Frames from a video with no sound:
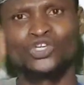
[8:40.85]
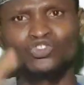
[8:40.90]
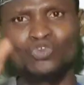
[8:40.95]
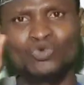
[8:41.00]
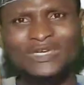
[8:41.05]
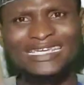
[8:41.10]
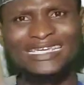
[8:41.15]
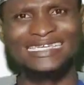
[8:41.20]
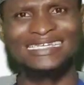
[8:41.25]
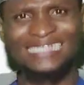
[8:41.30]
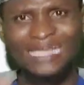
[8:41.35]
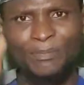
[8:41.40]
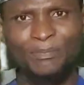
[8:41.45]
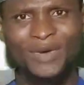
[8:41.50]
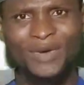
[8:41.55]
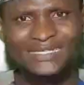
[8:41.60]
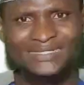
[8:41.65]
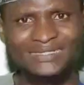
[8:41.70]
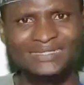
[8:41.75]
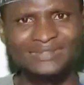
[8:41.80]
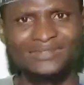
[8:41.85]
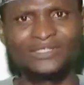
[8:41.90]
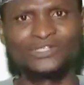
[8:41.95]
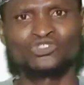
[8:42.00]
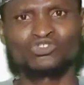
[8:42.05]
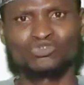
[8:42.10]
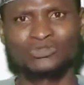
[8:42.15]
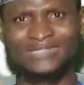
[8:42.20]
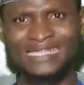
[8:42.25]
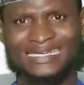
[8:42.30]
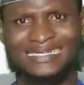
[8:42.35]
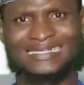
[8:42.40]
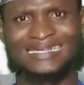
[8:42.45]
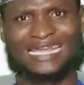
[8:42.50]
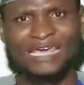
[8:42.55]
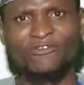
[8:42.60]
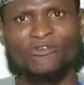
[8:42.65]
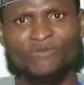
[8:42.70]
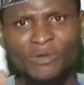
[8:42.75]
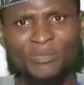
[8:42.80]
to kill a person, to take the
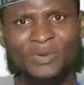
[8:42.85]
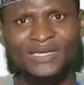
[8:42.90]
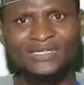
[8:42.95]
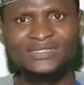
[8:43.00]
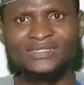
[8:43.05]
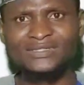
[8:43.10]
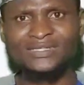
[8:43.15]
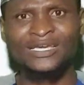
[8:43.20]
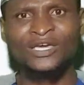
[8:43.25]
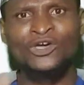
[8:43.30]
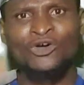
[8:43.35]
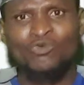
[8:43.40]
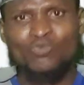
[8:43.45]
life of a person.